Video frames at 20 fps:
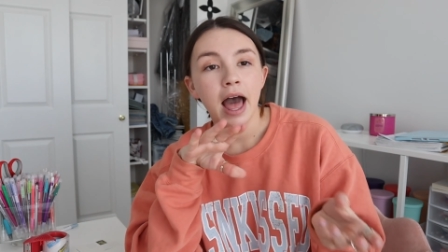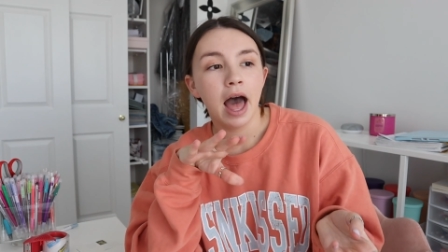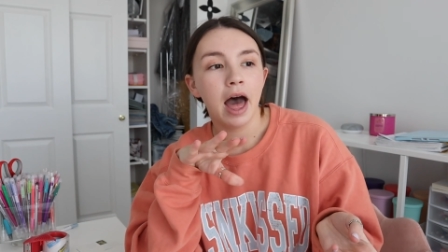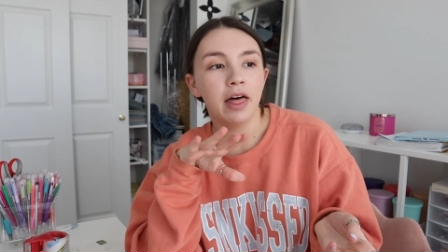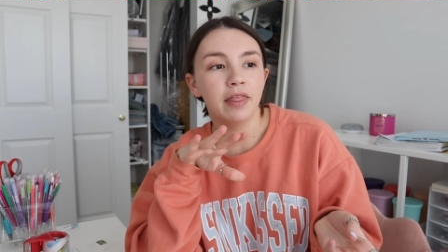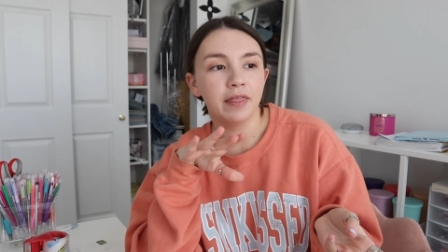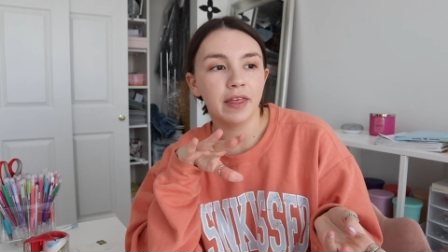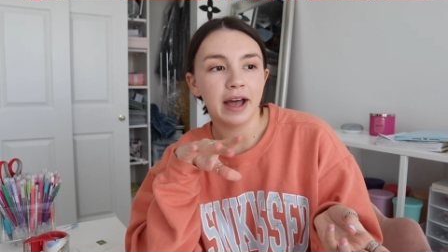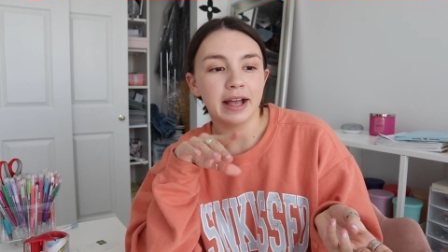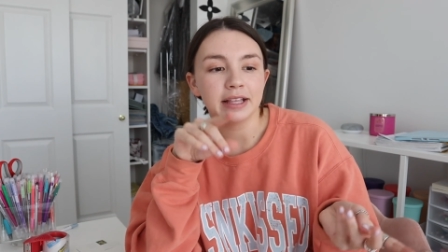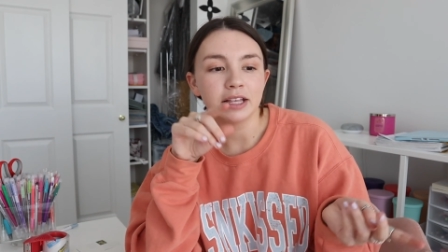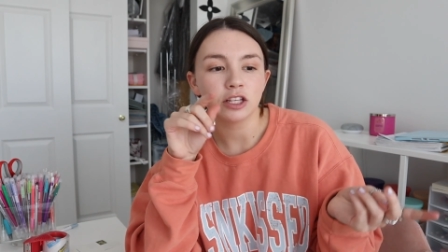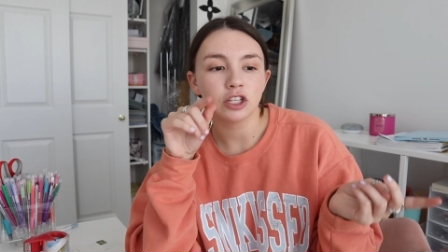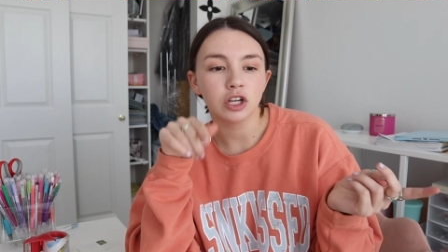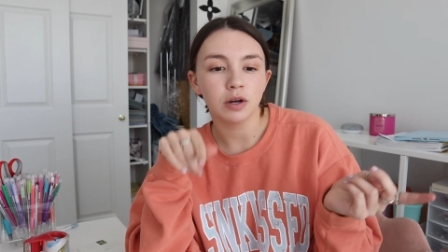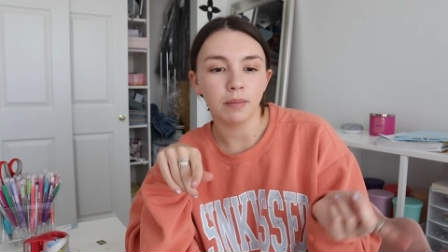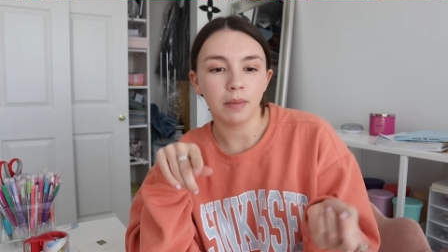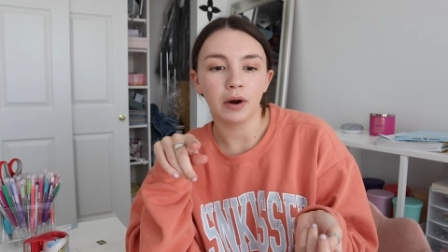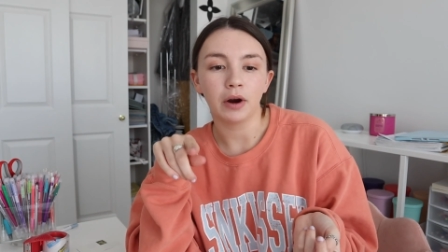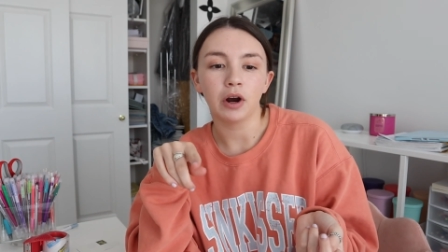and then
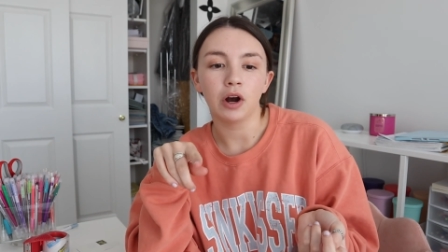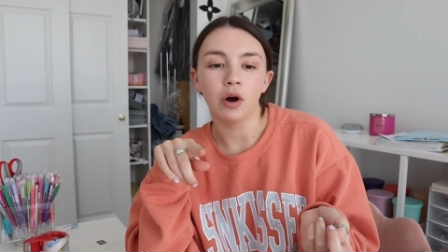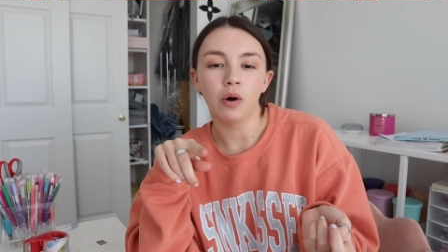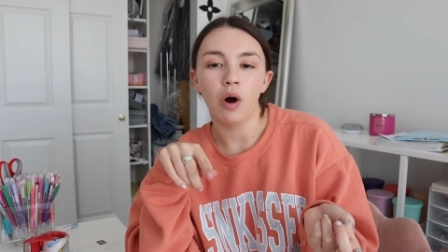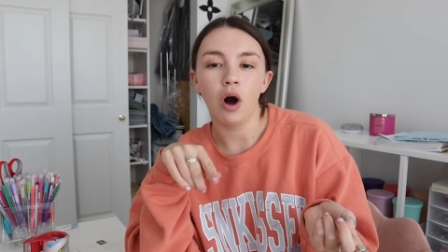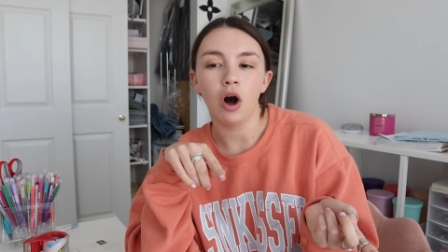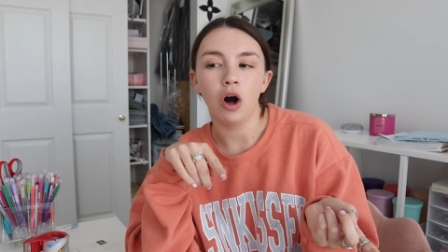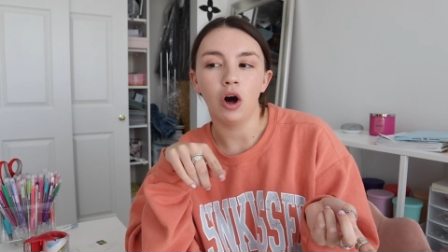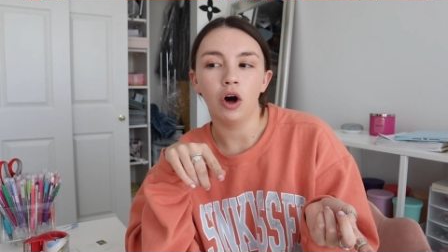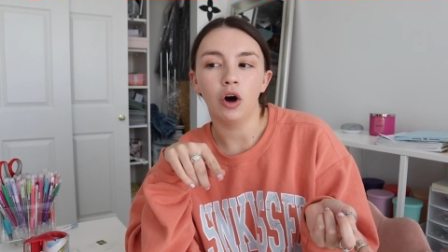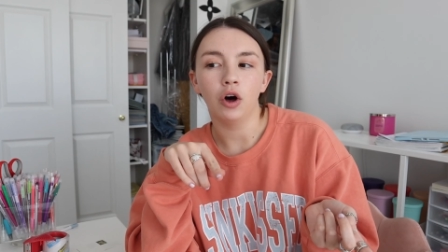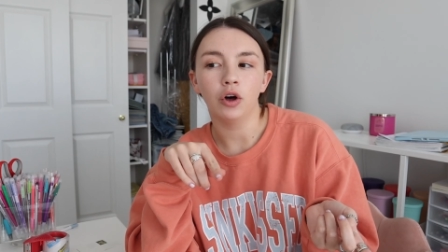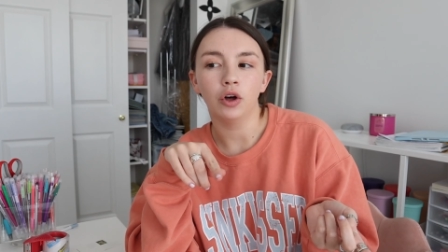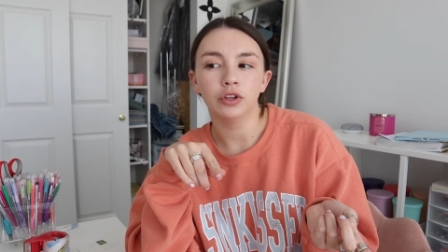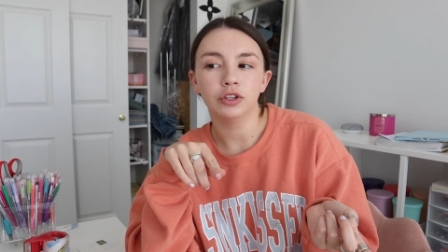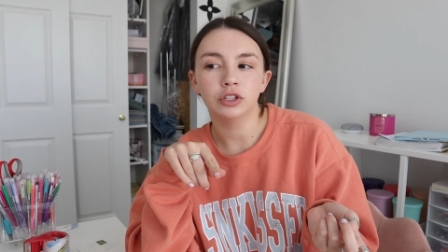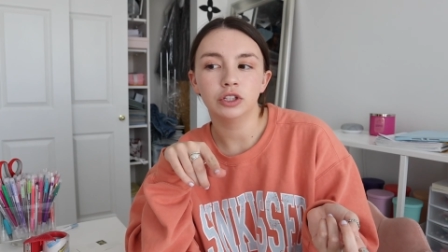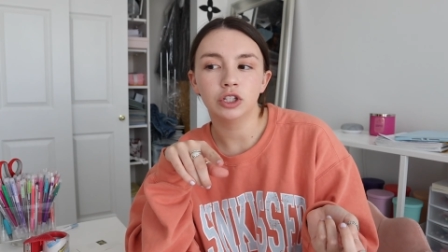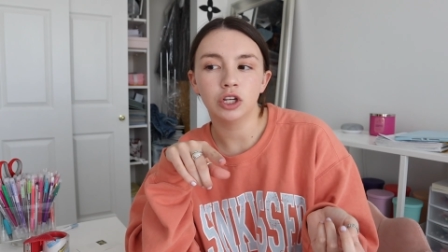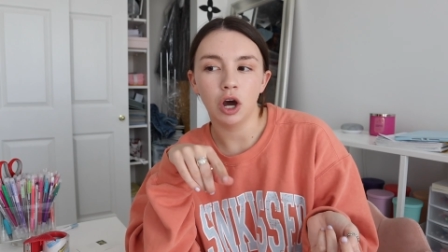tomorrow
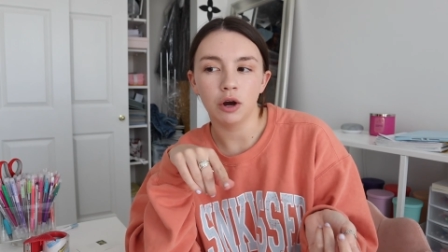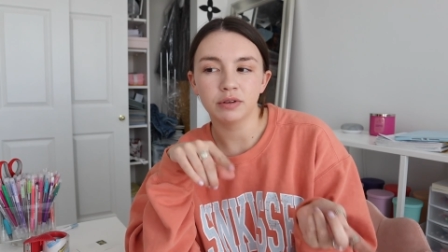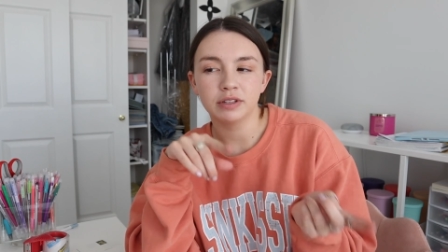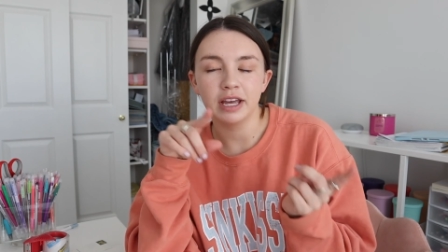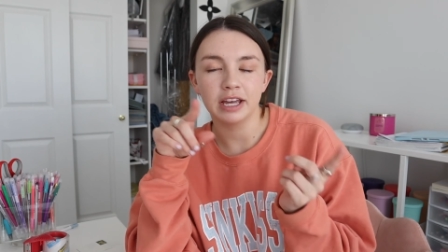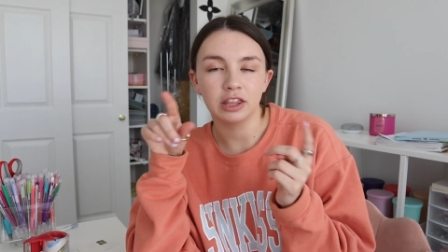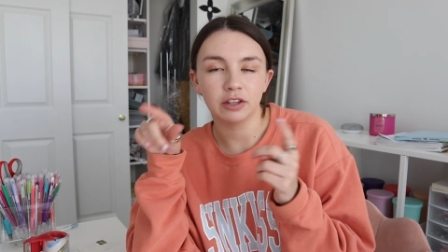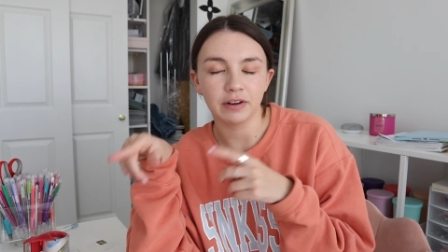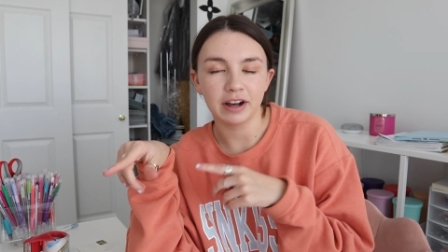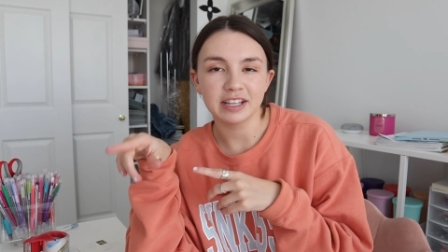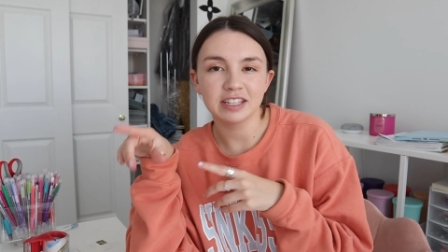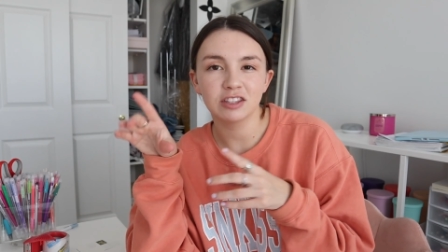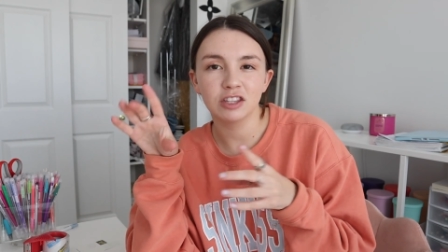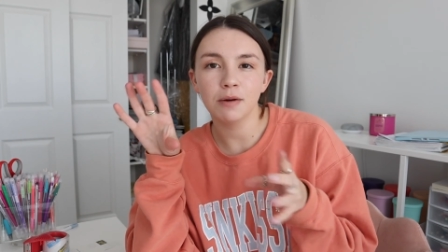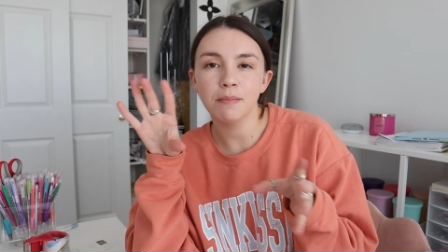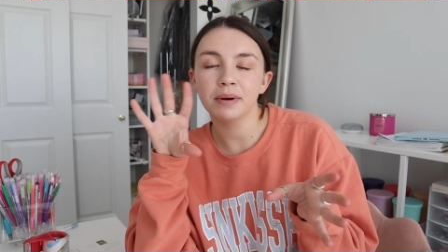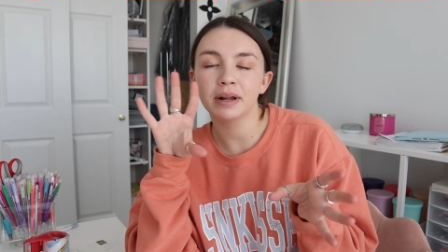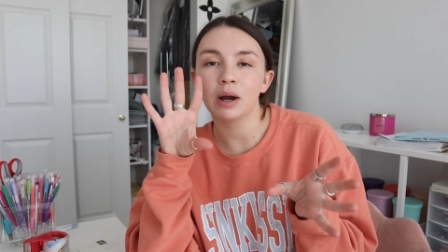I'll go take the rest of them,